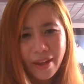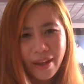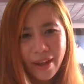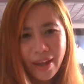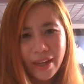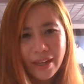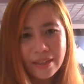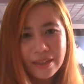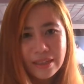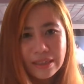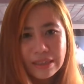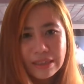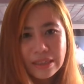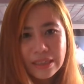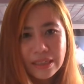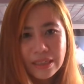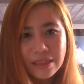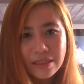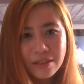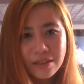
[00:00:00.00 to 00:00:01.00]
ache,
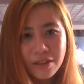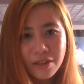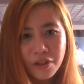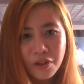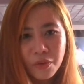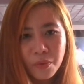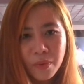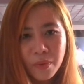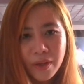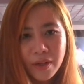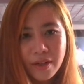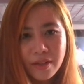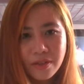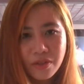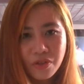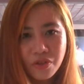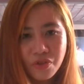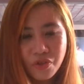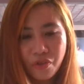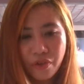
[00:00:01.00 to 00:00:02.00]
when there's
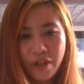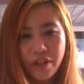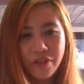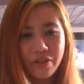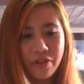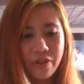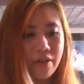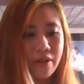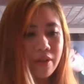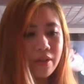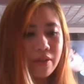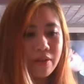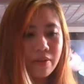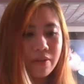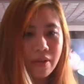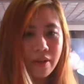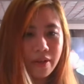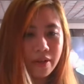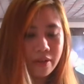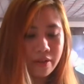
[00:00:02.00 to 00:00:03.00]
a scratch on it.
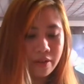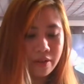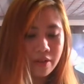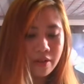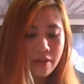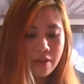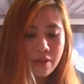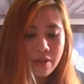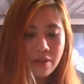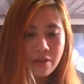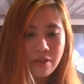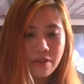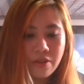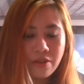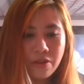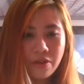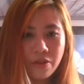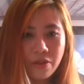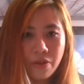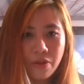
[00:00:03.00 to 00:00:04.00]
Okay,
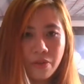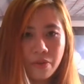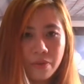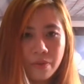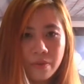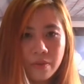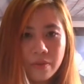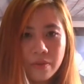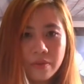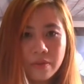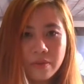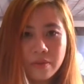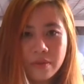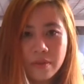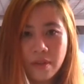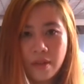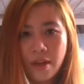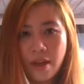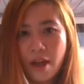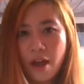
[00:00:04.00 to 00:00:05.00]
so
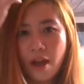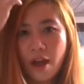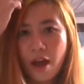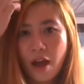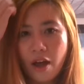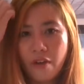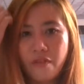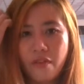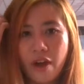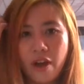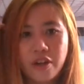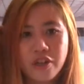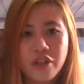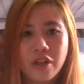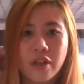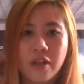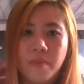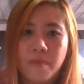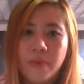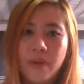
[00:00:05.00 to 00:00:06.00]
I've
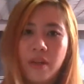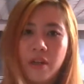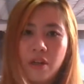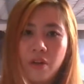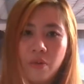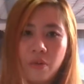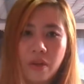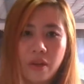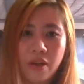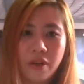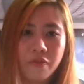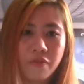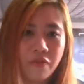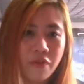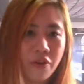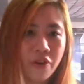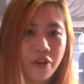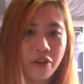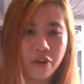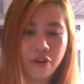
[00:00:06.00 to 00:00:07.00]
actually been looking
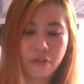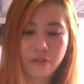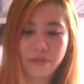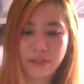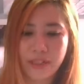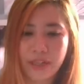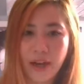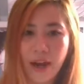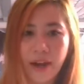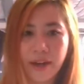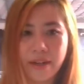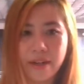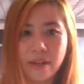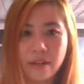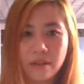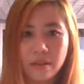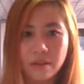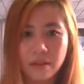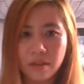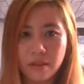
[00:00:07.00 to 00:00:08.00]
for the
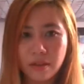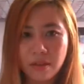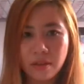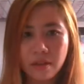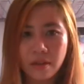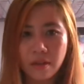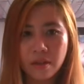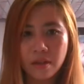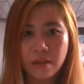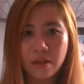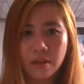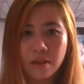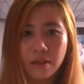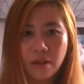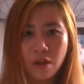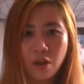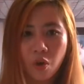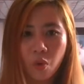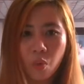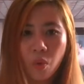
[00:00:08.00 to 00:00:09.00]
ideal
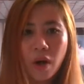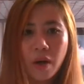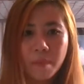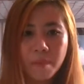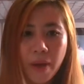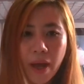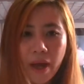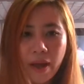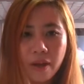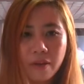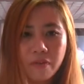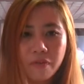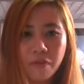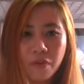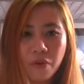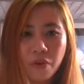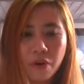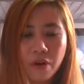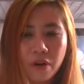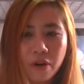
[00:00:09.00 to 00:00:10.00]
work bag
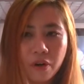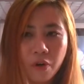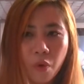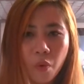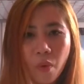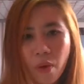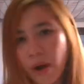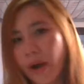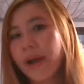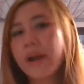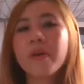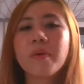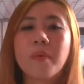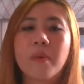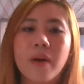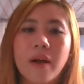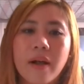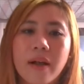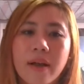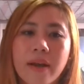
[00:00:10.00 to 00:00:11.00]
for quite a
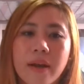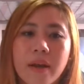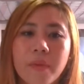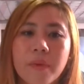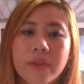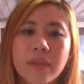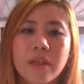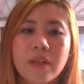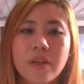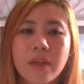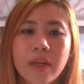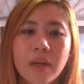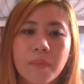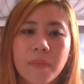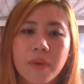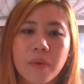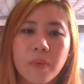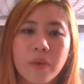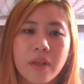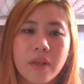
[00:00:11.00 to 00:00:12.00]
while, and I wanted to keep
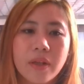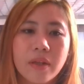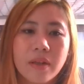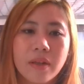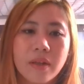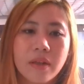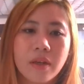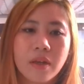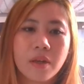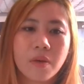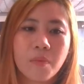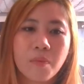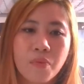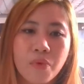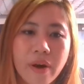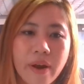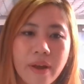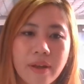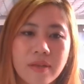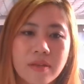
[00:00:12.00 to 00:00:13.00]
it within the
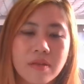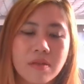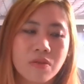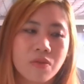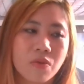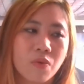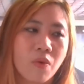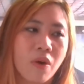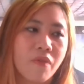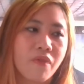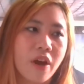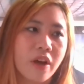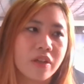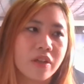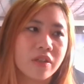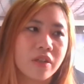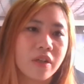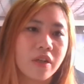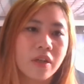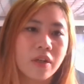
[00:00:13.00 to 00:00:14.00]
brand. So I've
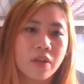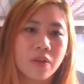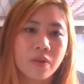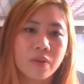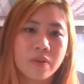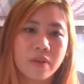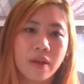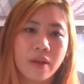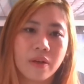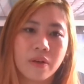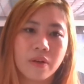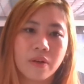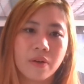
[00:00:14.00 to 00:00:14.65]
actually looked at